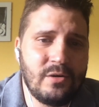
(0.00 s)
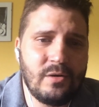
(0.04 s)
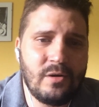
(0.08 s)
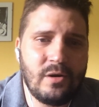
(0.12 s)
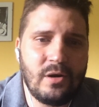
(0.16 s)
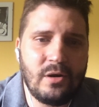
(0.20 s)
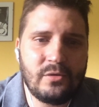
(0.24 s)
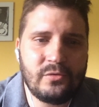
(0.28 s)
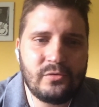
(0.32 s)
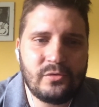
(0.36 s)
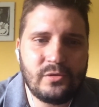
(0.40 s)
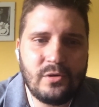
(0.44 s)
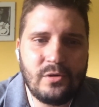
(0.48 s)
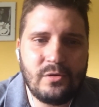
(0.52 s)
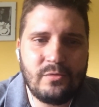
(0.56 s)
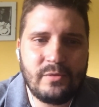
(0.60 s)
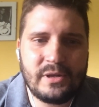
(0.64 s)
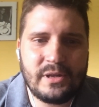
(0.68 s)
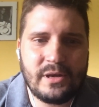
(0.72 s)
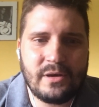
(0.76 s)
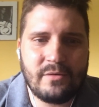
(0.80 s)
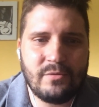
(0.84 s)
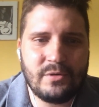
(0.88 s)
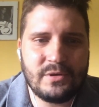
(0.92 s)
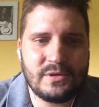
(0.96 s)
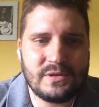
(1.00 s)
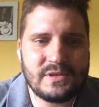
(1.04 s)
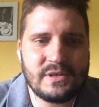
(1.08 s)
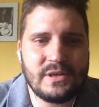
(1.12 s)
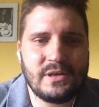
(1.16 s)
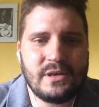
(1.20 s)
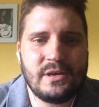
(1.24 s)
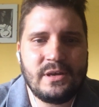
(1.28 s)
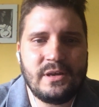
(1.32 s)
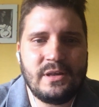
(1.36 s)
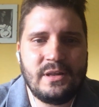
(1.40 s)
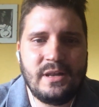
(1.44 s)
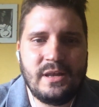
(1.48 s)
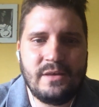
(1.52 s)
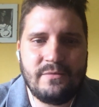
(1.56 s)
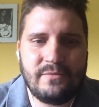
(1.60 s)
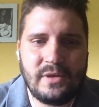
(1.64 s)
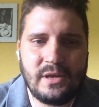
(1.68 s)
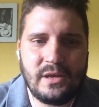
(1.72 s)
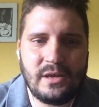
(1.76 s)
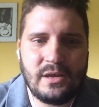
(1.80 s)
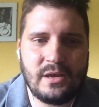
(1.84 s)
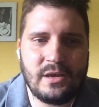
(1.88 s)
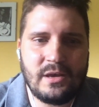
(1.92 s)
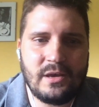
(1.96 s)
also when I was
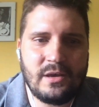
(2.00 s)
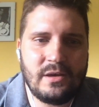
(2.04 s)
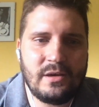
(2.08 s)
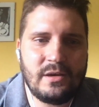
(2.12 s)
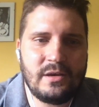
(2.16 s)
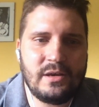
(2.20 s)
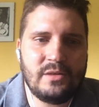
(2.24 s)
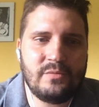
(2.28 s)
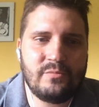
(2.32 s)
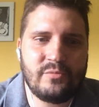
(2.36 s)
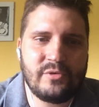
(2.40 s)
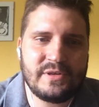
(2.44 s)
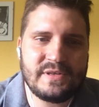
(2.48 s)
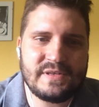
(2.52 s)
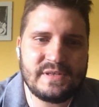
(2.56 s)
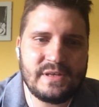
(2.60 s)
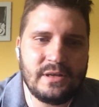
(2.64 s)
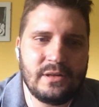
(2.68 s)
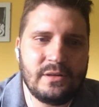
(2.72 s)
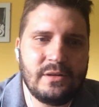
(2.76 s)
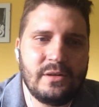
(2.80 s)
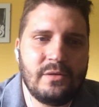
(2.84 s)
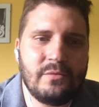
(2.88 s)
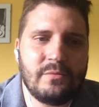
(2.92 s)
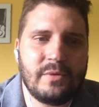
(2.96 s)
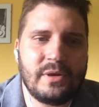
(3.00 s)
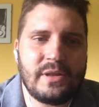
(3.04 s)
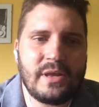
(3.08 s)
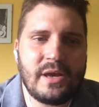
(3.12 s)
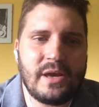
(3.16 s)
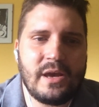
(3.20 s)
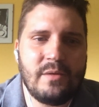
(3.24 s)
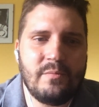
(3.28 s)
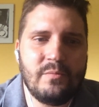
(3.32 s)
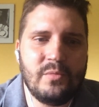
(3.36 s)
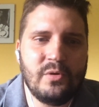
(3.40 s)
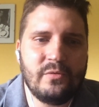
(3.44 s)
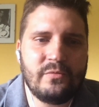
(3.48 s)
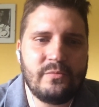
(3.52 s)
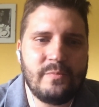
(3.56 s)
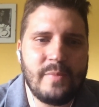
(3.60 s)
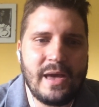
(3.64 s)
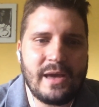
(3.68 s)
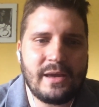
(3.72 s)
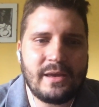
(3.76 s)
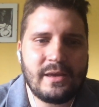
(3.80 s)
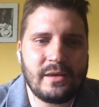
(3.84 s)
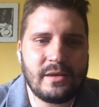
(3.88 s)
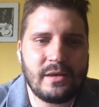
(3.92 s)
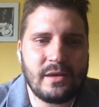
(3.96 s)
living in Brazil, when I moved
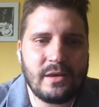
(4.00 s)
back